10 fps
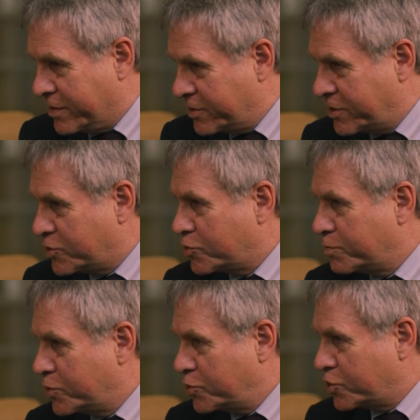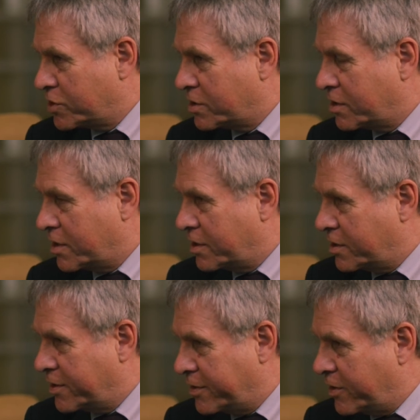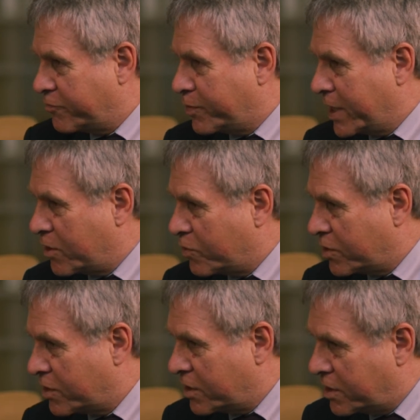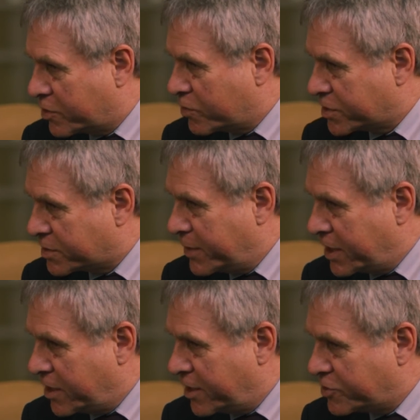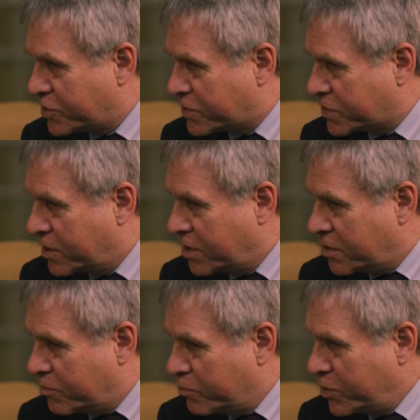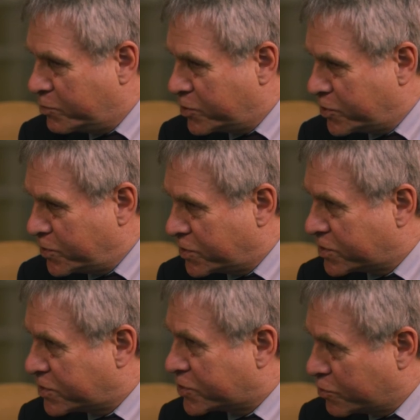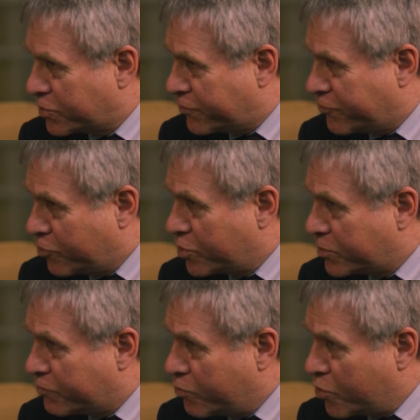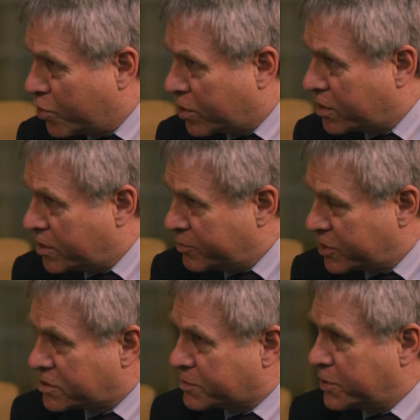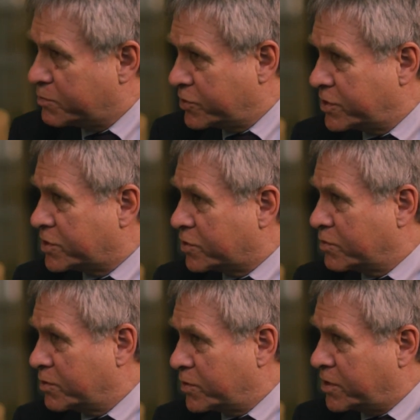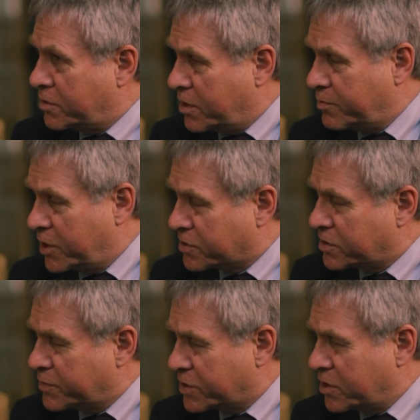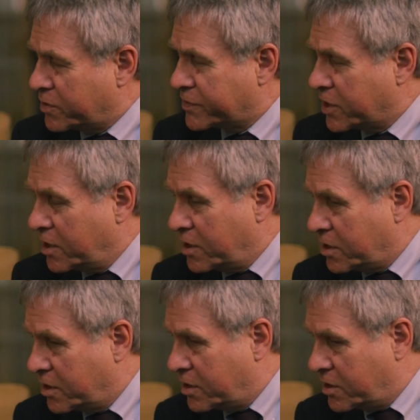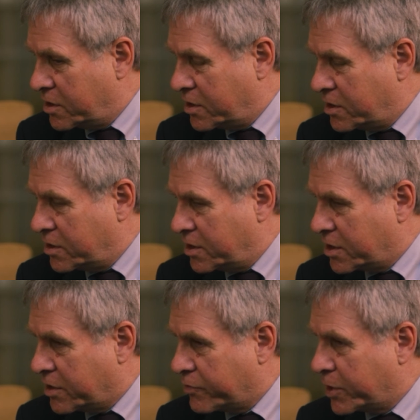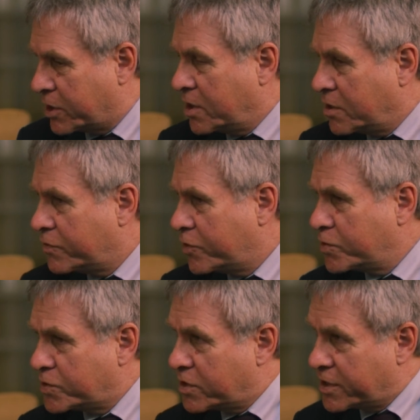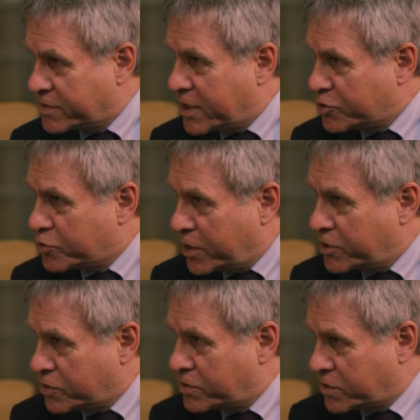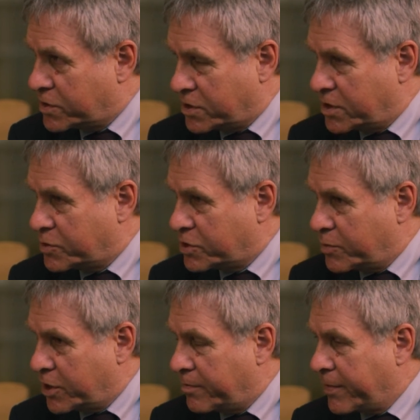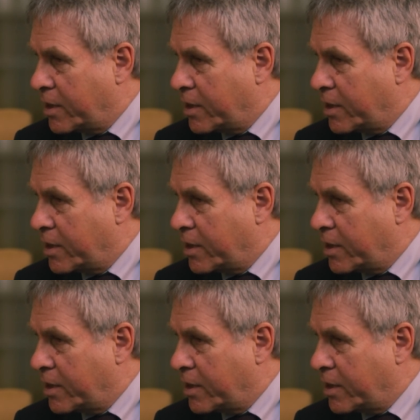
distribution of power across many agents reproduces a sort of form of war because people disagree with it amongst themselves in a government. Those are exaggerations, it seems to me.